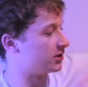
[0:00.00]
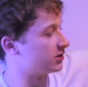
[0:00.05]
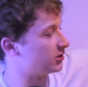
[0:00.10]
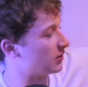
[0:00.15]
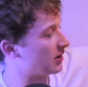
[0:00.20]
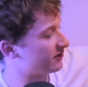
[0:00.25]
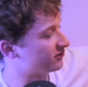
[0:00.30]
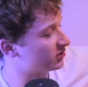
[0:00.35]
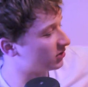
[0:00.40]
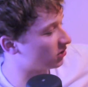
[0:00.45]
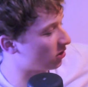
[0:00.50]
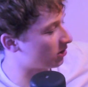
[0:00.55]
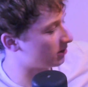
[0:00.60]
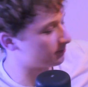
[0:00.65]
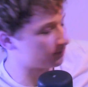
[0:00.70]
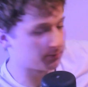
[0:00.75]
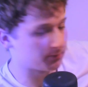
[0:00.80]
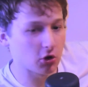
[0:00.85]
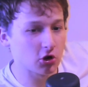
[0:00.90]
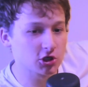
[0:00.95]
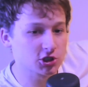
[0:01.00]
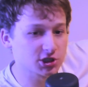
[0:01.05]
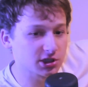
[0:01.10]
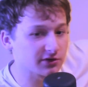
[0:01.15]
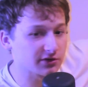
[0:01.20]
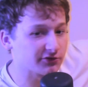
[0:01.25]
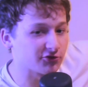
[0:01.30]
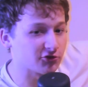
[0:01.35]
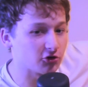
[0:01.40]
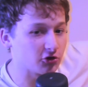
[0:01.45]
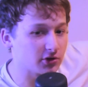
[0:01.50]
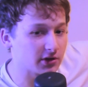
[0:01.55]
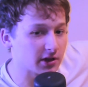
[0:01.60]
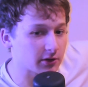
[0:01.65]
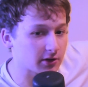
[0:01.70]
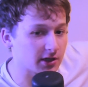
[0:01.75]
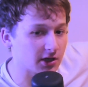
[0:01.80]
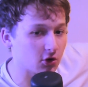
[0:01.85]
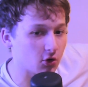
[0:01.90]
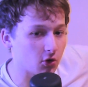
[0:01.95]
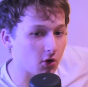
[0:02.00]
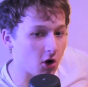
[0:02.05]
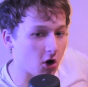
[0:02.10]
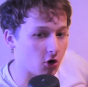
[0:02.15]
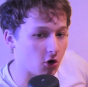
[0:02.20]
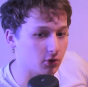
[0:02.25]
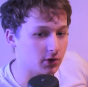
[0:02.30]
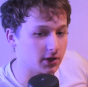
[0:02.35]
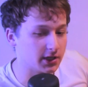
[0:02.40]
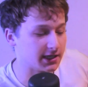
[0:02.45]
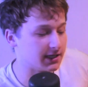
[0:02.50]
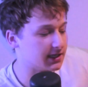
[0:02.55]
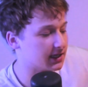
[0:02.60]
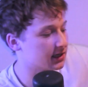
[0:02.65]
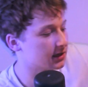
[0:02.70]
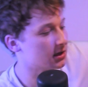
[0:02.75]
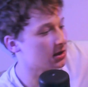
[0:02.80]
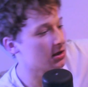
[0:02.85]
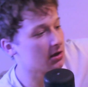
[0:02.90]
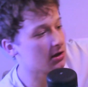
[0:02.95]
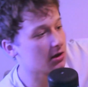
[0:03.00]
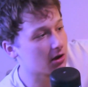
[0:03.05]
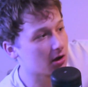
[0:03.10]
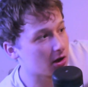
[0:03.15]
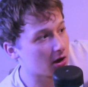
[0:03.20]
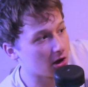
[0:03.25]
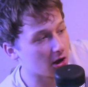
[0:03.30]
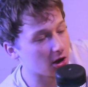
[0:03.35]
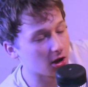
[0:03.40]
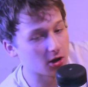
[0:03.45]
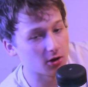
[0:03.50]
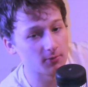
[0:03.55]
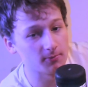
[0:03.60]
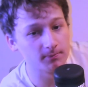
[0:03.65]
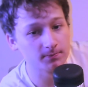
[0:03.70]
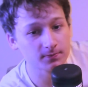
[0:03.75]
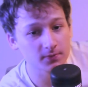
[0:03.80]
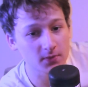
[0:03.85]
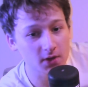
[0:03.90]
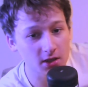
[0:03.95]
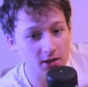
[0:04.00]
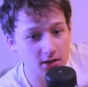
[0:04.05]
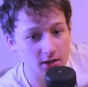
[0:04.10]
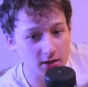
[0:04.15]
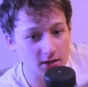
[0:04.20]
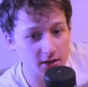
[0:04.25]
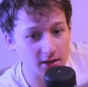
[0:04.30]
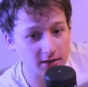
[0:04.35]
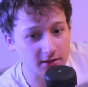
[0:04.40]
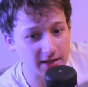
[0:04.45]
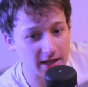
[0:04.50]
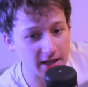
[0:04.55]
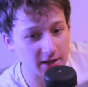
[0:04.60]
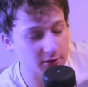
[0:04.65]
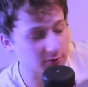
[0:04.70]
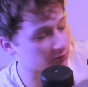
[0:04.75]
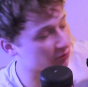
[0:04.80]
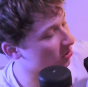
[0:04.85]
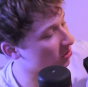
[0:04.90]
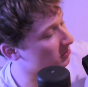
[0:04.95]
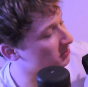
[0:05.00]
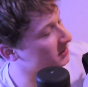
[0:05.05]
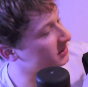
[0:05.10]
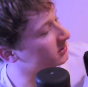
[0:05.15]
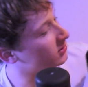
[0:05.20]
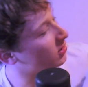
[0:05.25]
you have to like push it through this little hole here. That's probably the